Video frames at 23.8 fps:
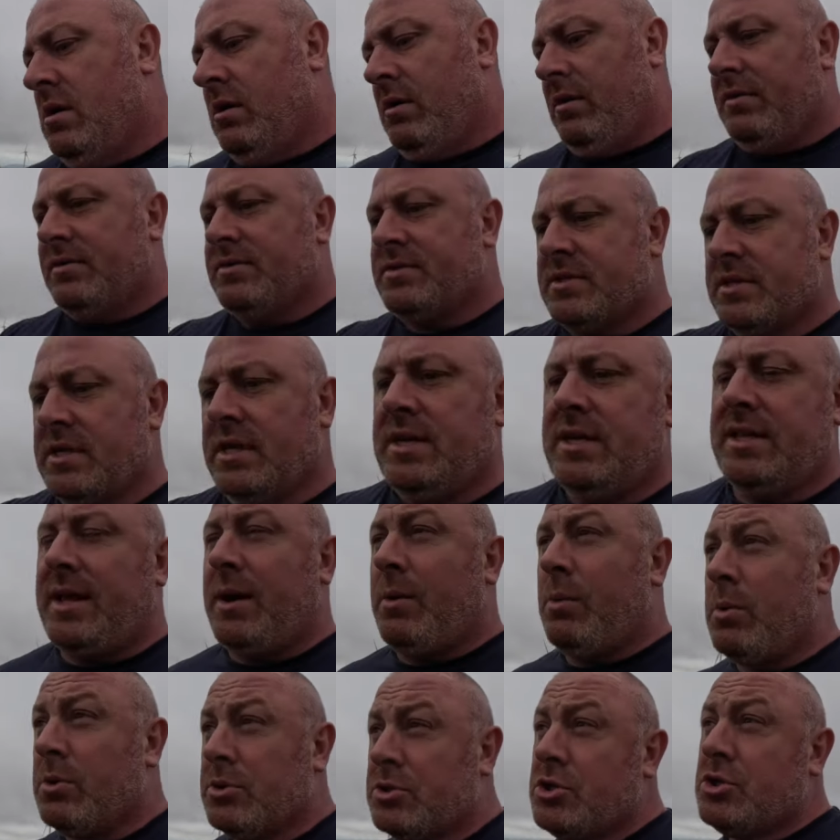Obviously
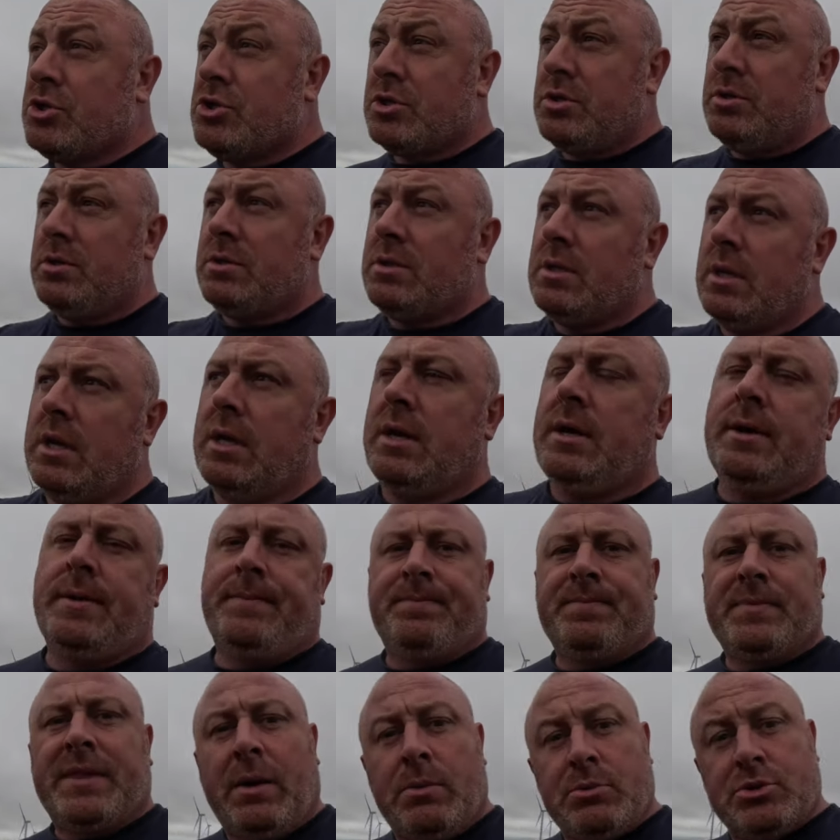that was
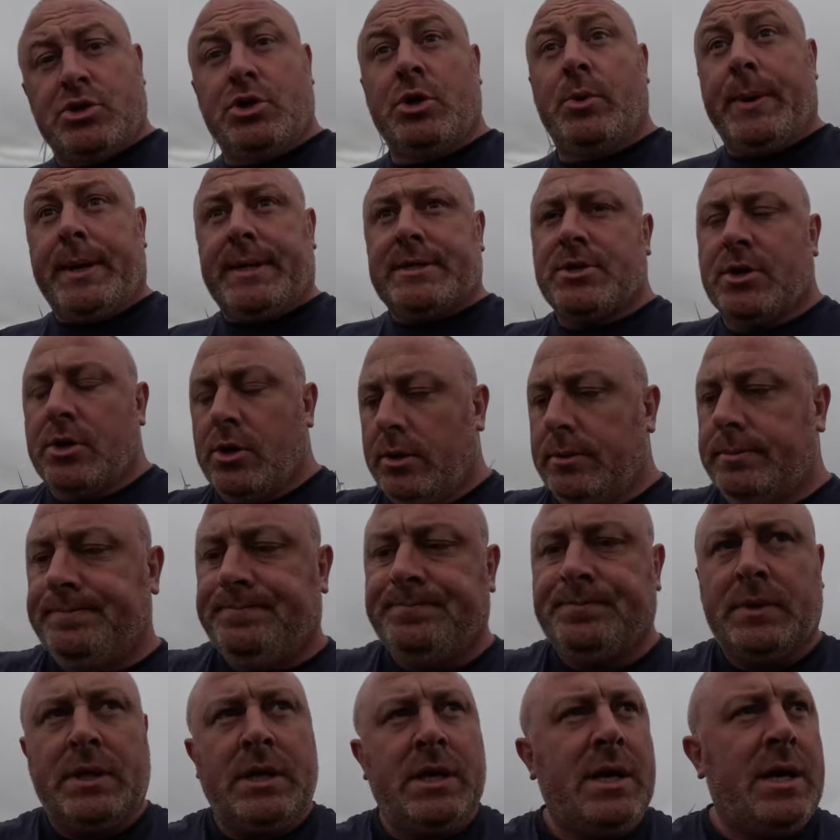2 weeks ago,
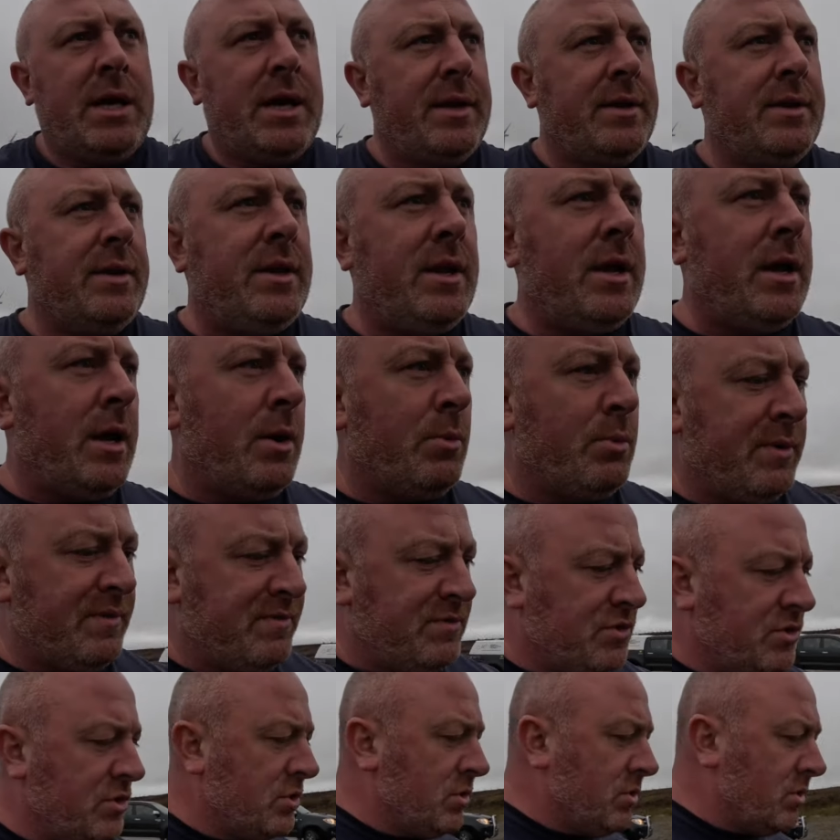and now we've
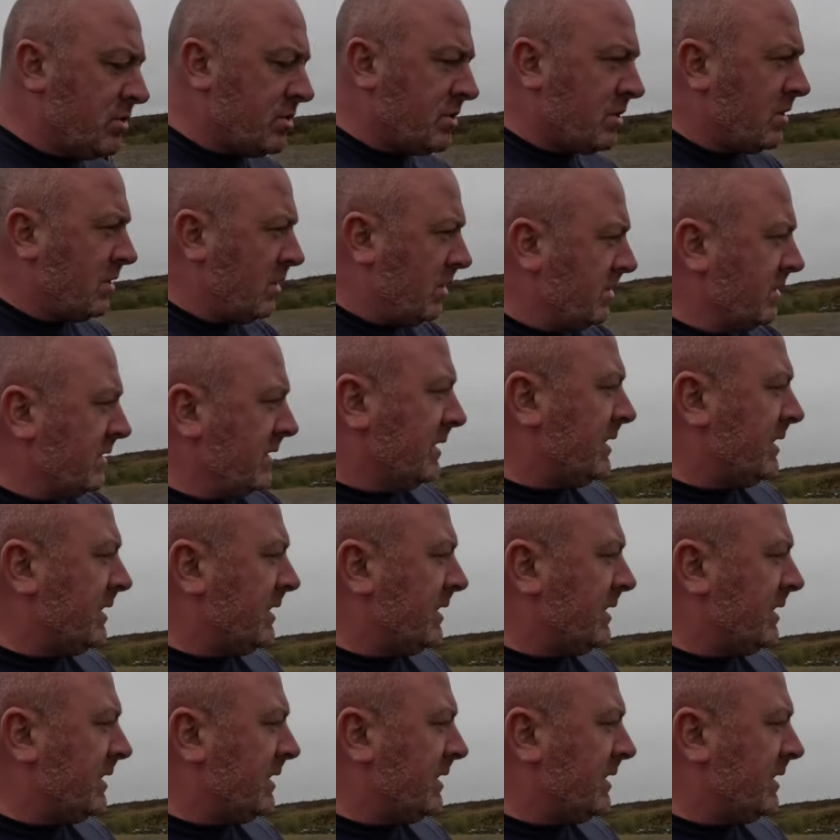just got the